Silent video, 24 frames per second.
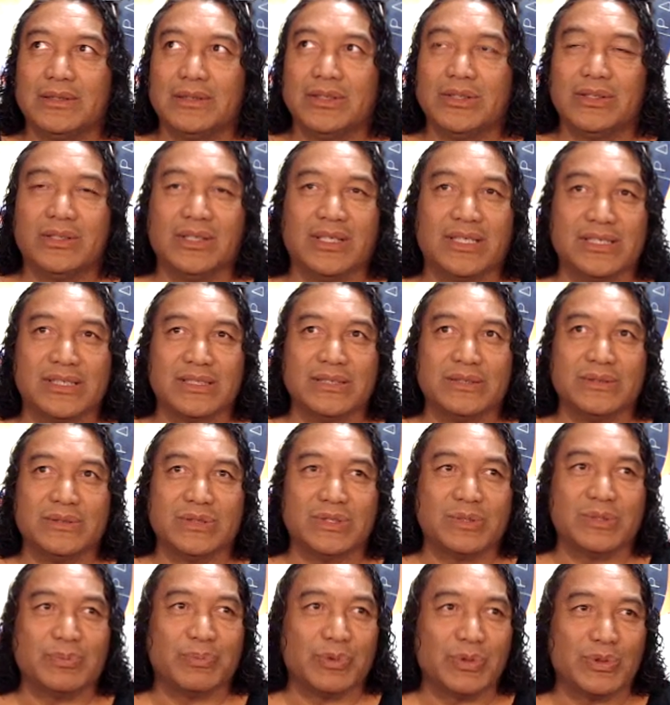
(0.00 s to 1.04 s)
you guys do
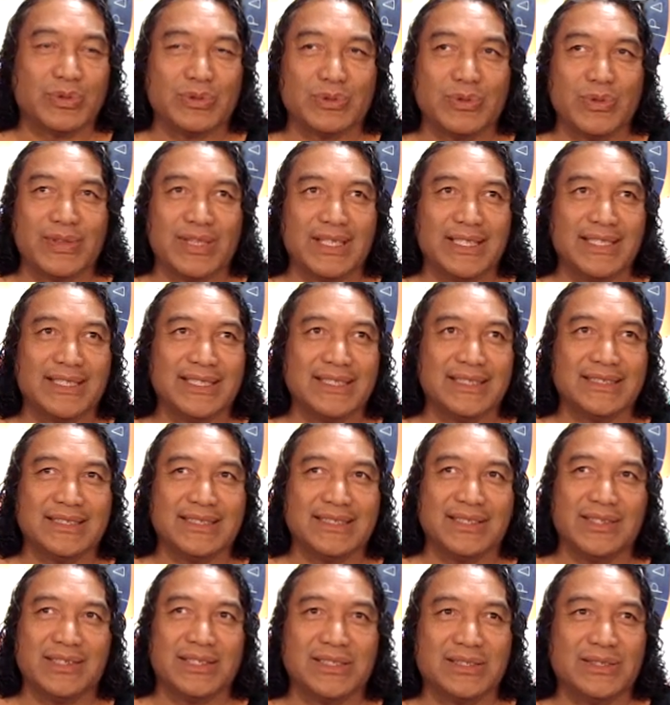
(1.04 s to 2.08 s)
spiritual things?
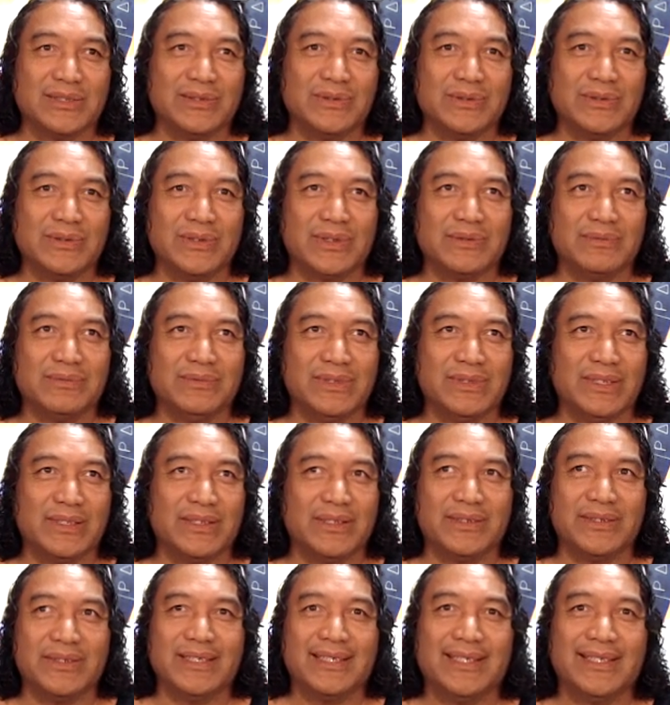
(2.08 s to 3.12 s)
You guys do,
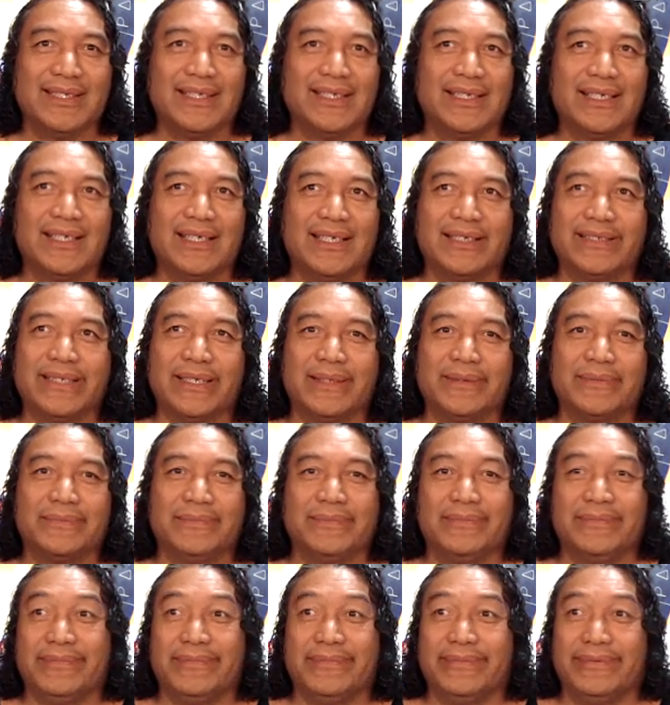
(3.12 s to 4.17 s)
I say,
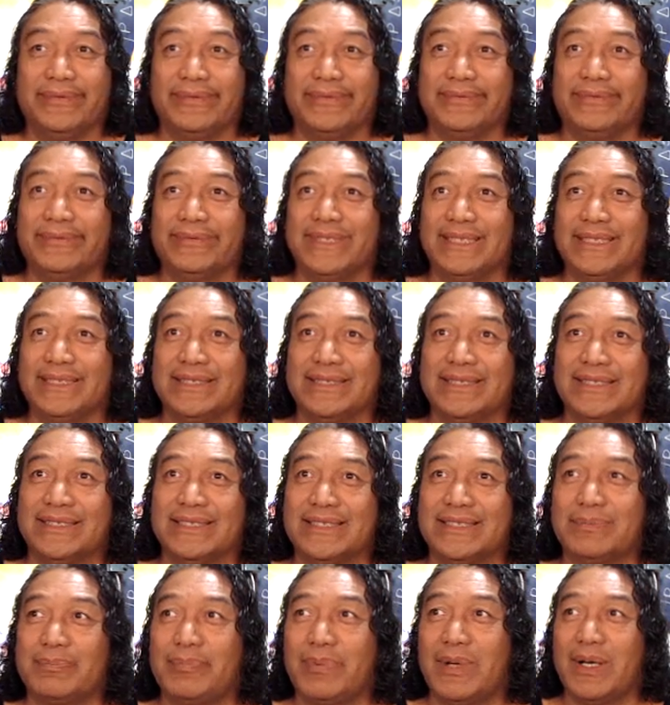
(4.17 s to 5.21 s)

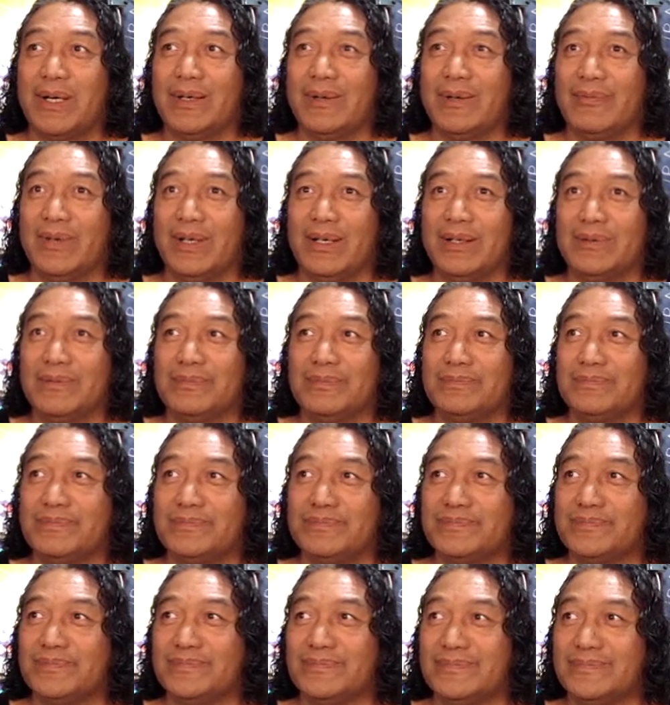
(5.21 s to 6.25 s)
it's part of our
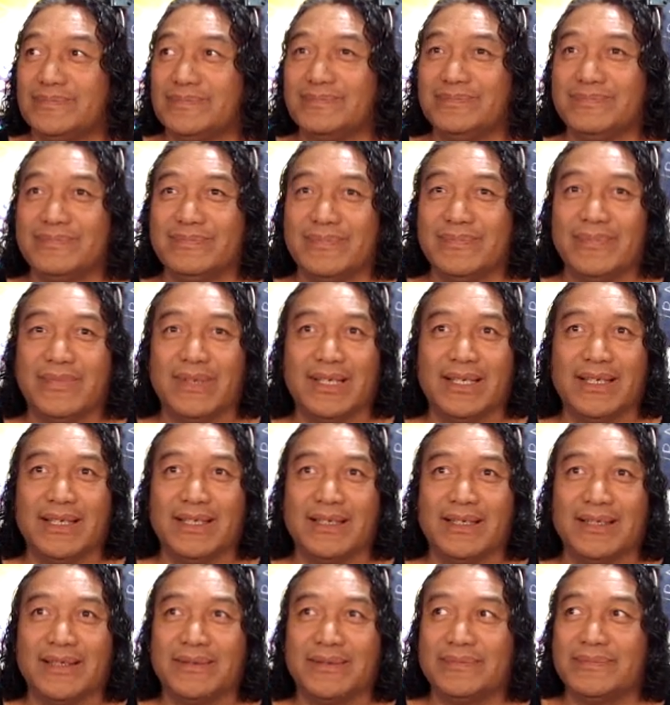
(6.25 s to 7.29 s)

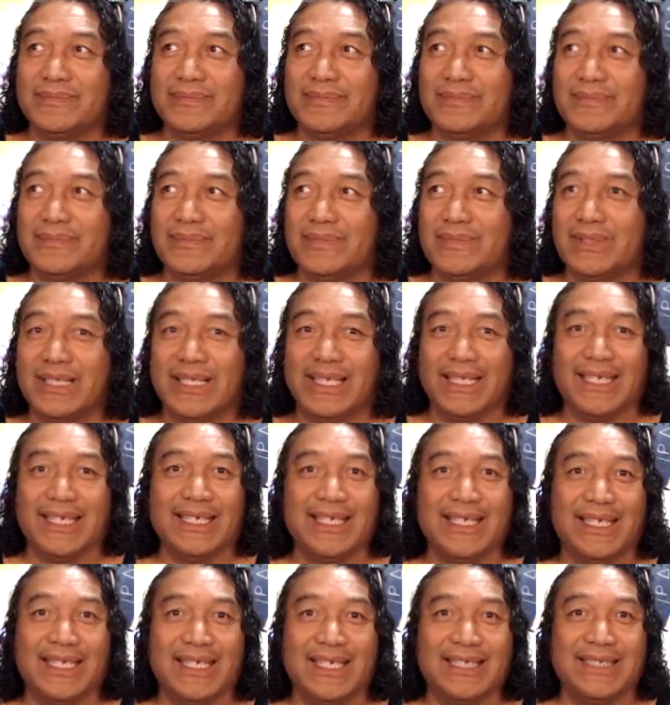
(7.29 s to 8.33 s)
um,
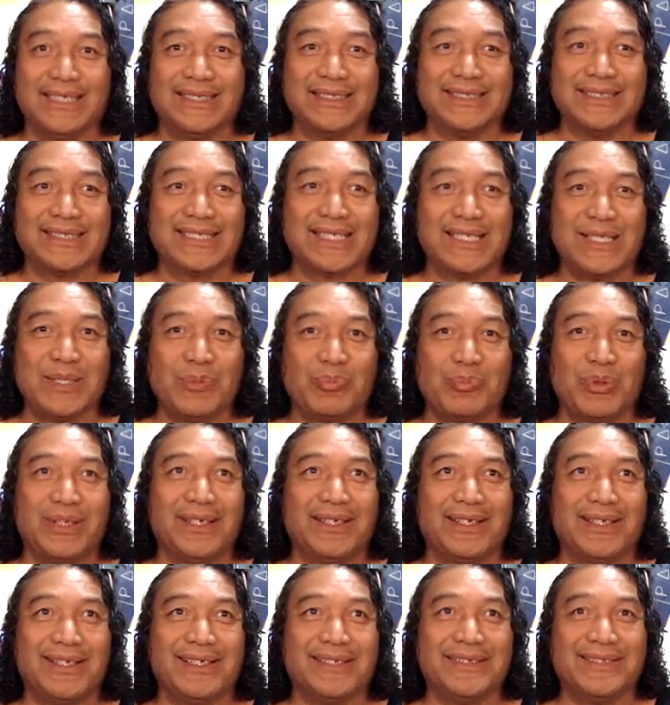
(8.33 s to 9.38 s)
eating and
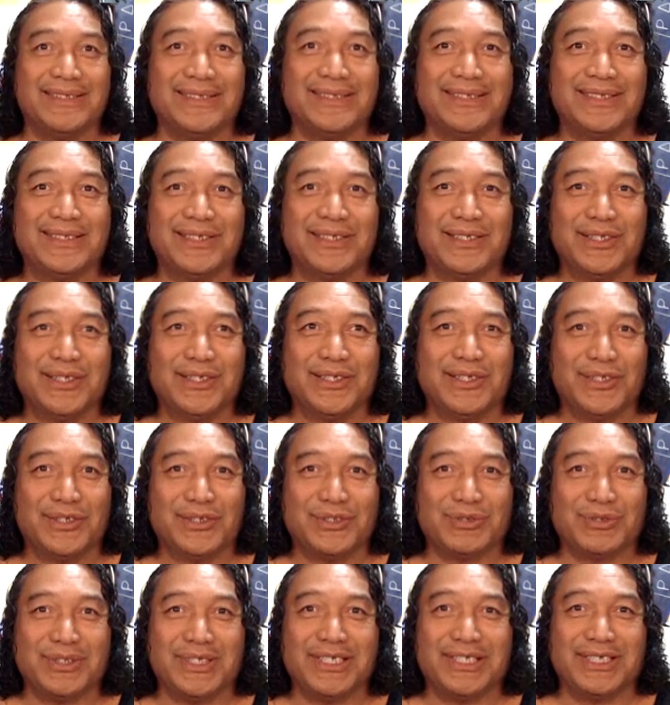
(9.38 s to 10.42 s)
sleeping and
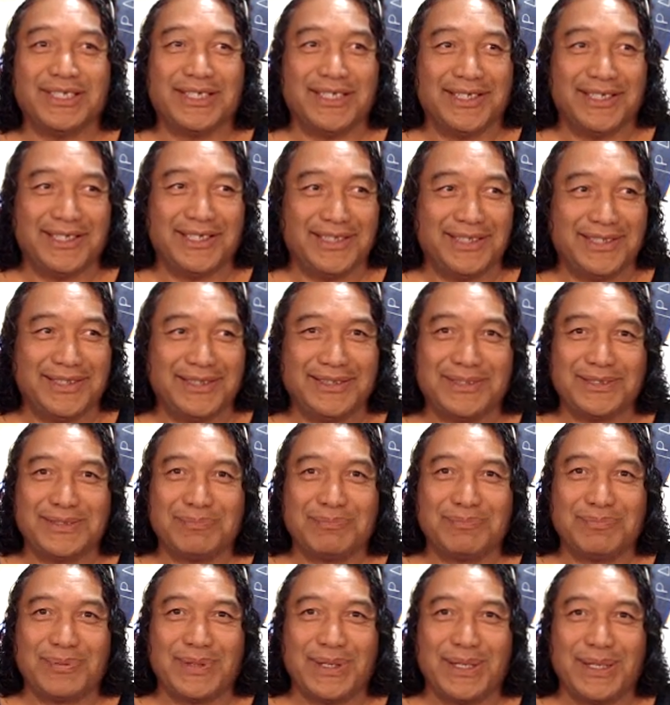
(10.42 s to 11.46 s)
drinking, and it's
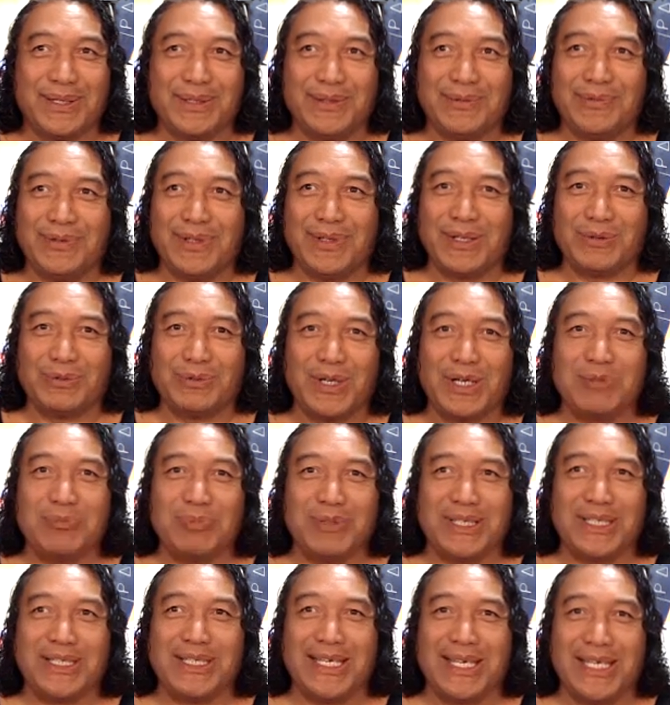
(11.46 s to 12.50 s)
part of our
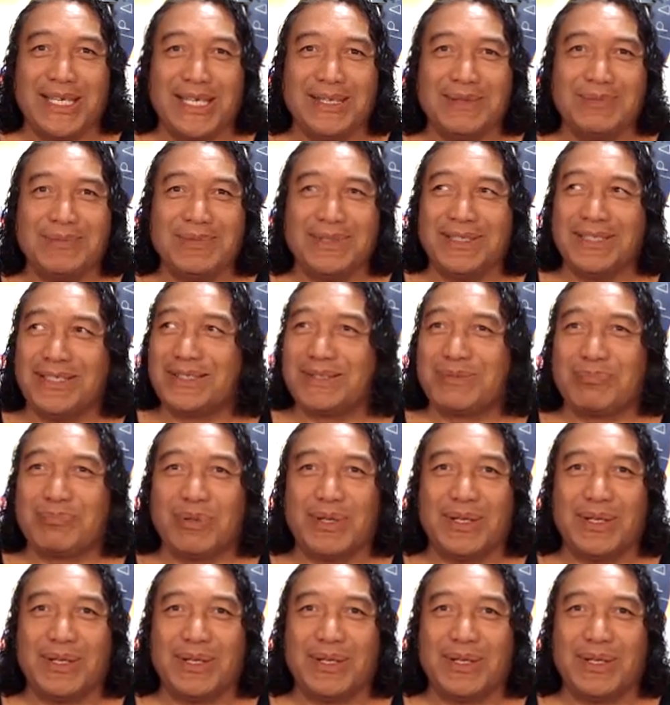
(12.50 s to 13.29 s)
rugby game, and it's